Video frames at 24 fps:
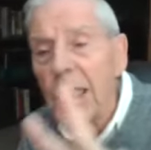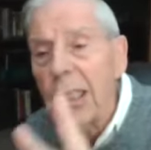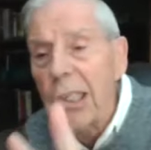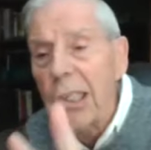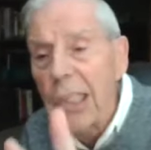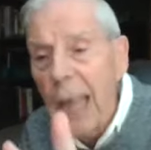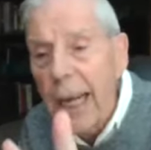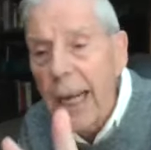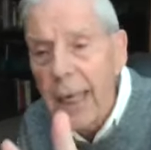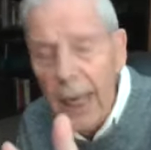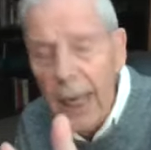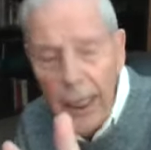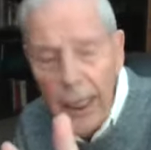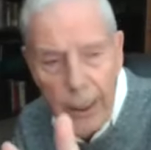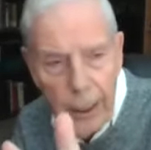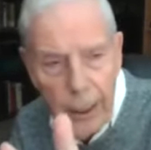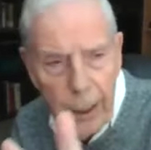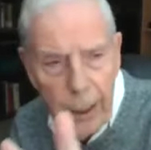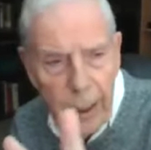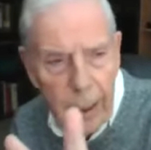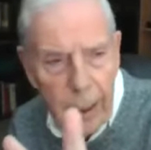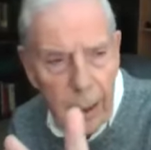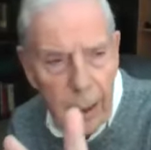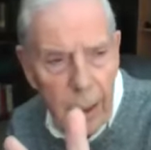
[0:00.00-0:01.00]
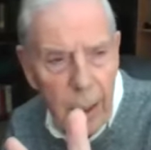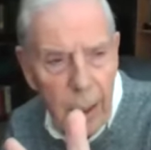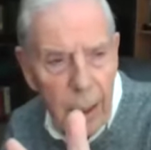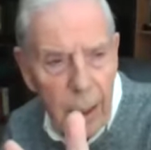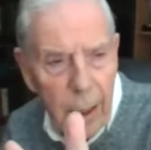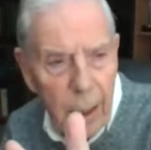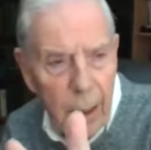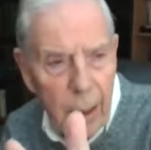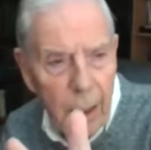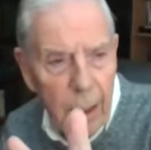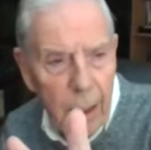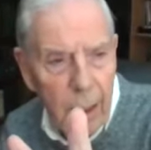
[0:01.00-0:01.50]
the second
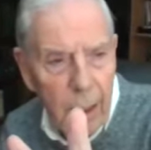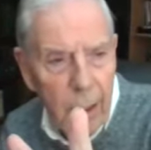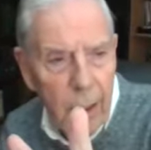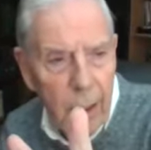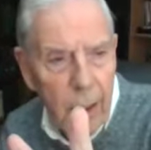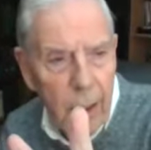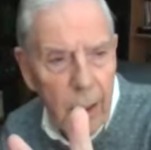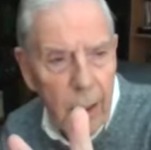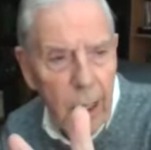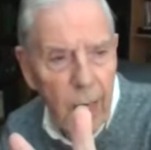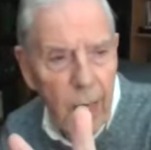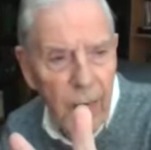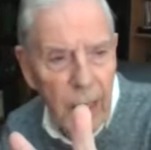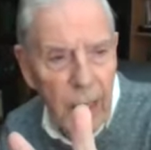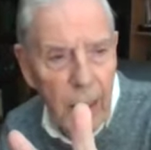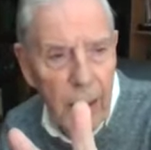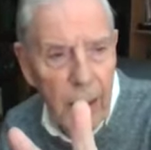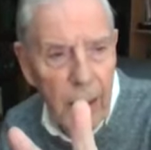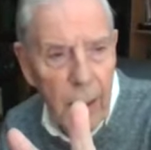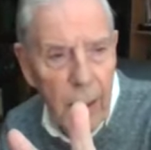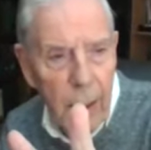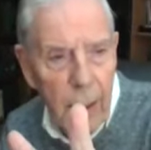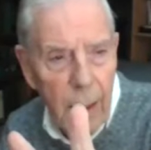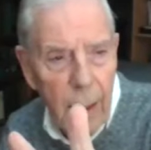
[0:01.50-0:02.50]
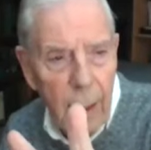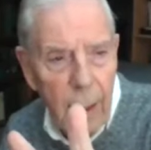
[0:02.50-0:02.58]
covenant.